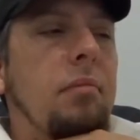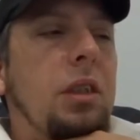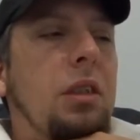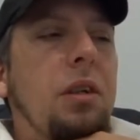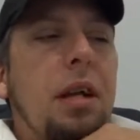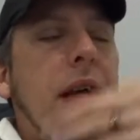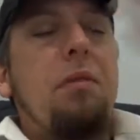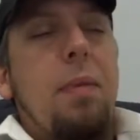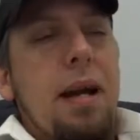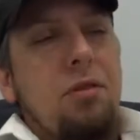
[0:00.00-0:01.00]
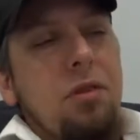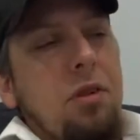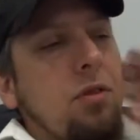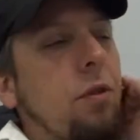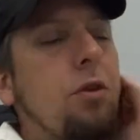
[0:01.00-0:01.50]
So yeah, that's my answer to
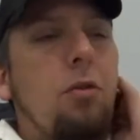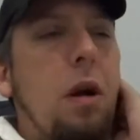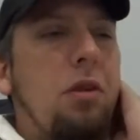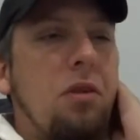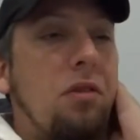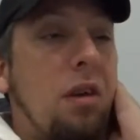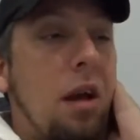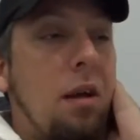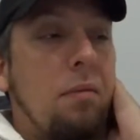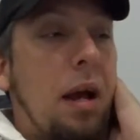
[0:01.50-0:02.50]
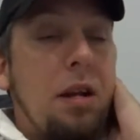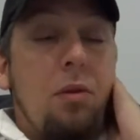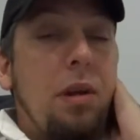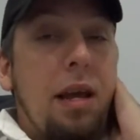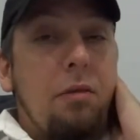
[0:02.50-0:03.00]
this first question. I
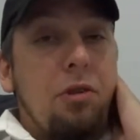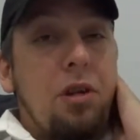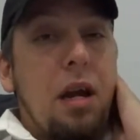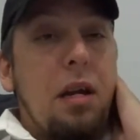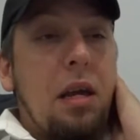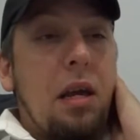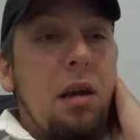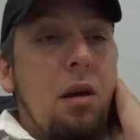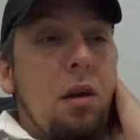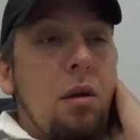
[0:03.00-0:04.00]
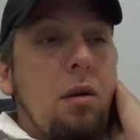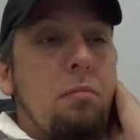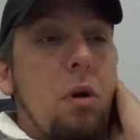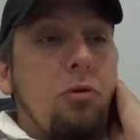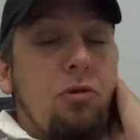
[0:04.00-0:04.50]
don't hate Christianity
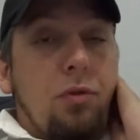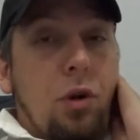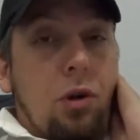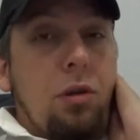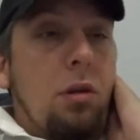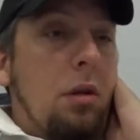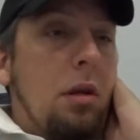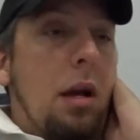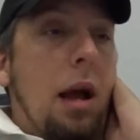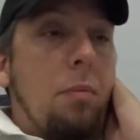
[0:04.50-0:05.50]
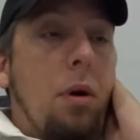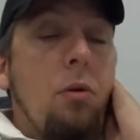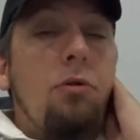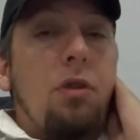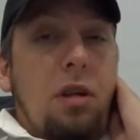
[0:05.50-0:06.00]
most of all. I
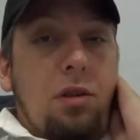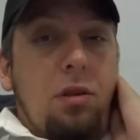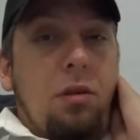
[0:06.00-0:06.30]
oppose it